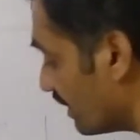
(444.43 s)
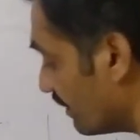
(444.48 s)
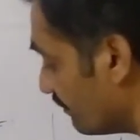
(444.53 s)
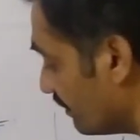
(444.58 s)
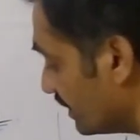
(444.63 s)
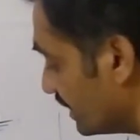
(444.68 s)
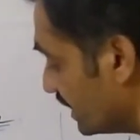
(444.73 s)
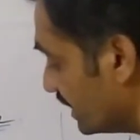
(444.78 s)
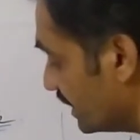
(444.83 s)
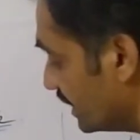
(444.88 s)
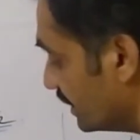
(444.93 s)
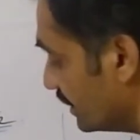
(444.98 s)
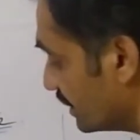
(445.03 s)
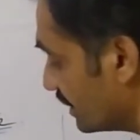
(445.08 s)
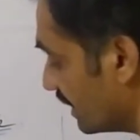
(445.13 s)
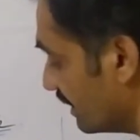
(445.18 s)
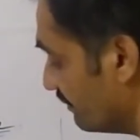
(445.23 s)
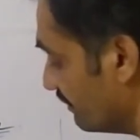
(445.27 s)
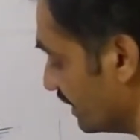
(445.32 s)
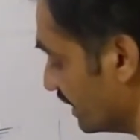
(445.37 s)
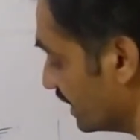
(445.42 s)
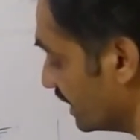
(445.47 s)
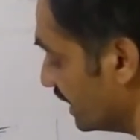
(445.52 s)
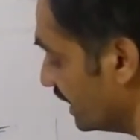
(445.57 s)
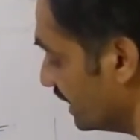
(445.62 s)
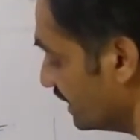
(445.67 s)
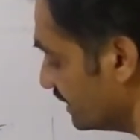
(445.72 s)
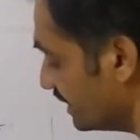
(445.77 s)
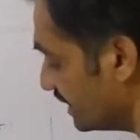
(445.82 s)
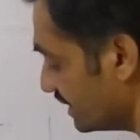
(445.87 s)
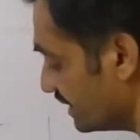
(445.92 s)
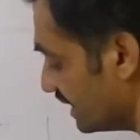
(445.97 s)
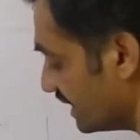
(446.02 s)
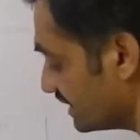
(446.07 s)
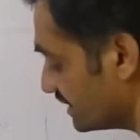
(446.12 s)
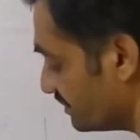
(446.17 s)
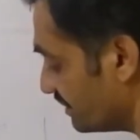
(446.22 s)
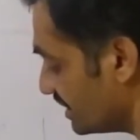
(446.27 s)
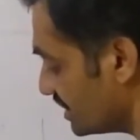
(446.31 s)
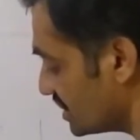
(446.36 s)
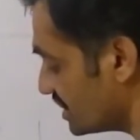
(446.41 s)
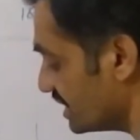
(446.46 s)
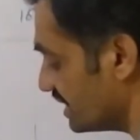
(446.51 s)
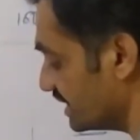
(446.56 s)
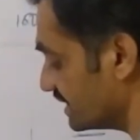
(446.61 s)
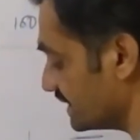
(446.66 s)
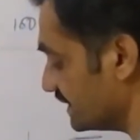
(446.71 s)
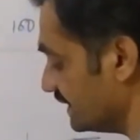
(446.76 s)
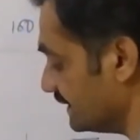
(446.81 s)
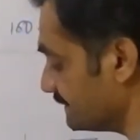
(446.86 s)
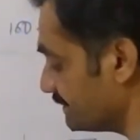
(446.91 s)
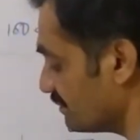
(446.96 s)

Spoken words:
to convert it into Kelvin. Then the expression is